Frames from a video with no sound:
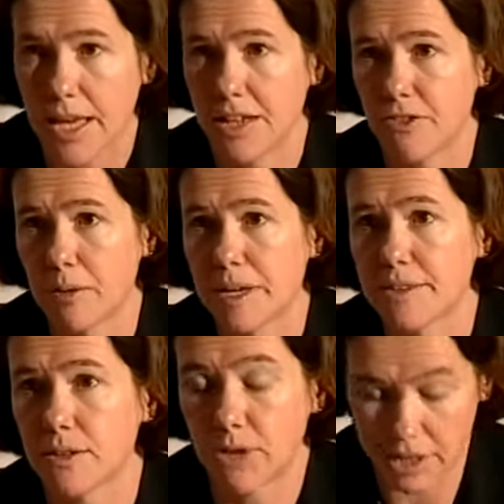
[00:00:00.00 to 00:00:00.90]

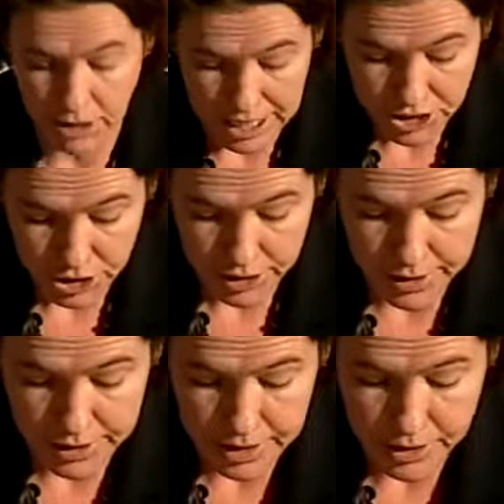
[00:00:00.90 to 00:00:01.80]
Environmental
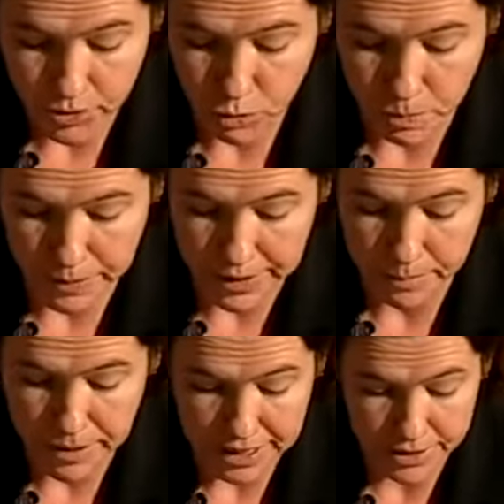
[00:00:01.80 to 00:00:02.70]
regulations need to be
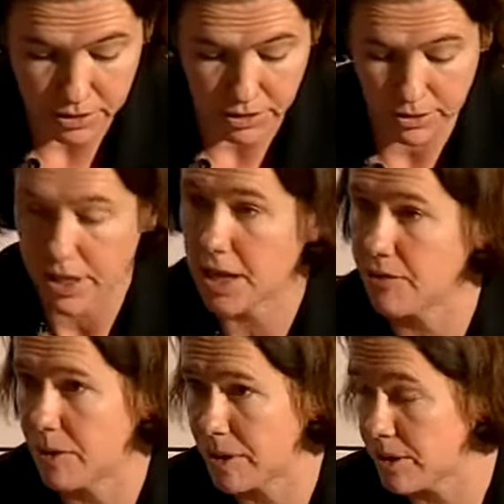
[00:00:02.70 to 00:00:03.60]
based on
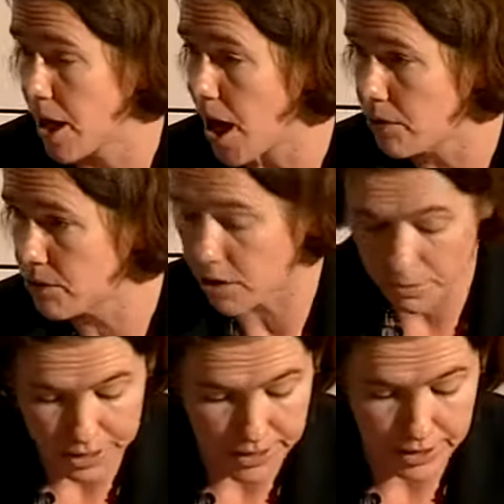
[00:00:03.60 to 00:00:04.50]
environmental
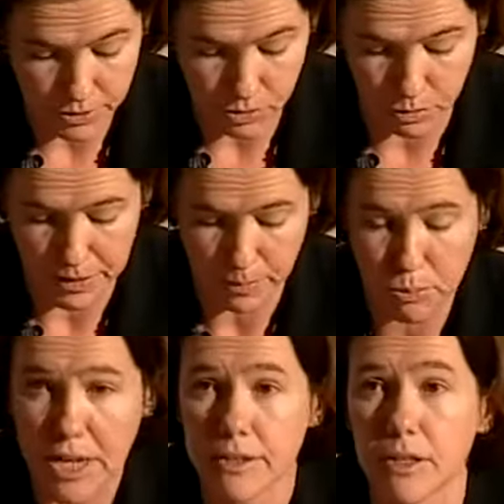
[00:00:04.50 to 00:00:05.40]
outcomes and need to be
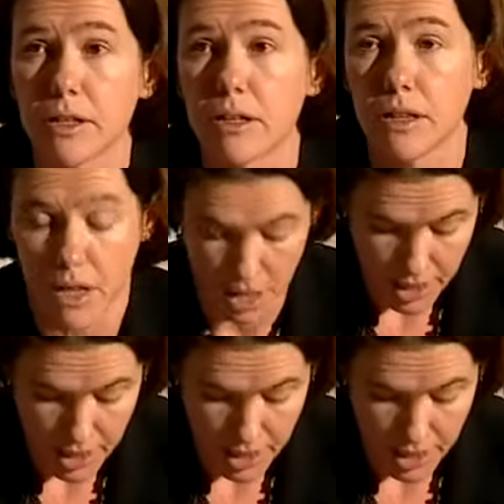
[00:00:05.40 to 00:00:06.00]
practical,